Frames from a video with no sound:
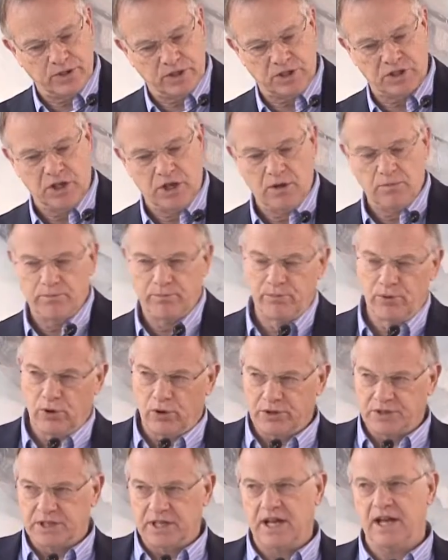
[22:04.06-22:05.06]
which
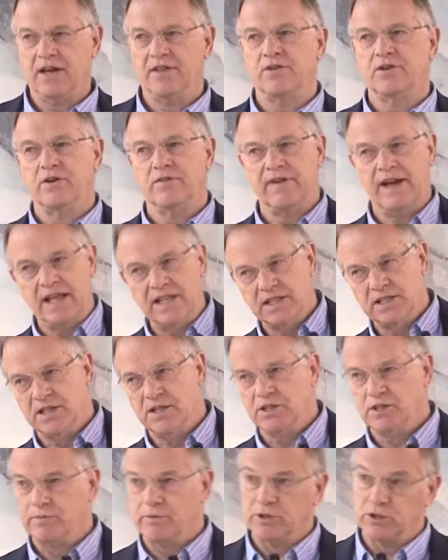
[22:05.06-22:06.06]
brought together
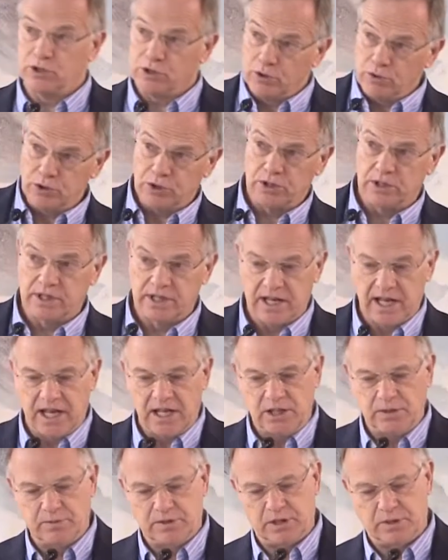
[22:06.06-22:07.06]
evangelism and social
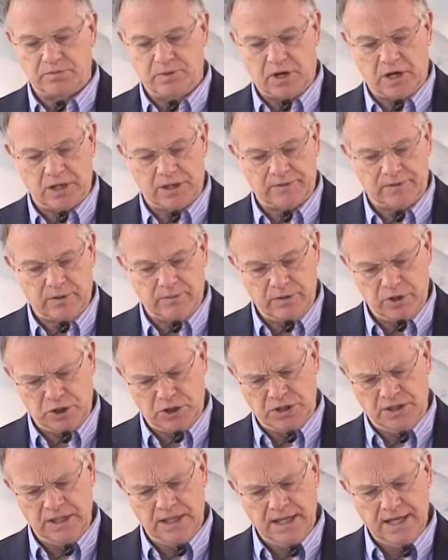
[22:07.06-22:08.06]
engagement as part of our
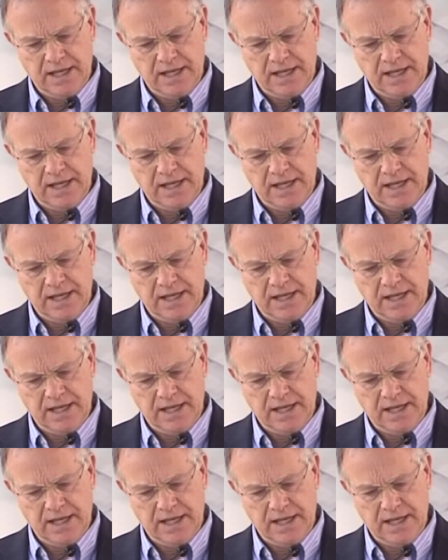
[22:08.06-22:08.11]
mission.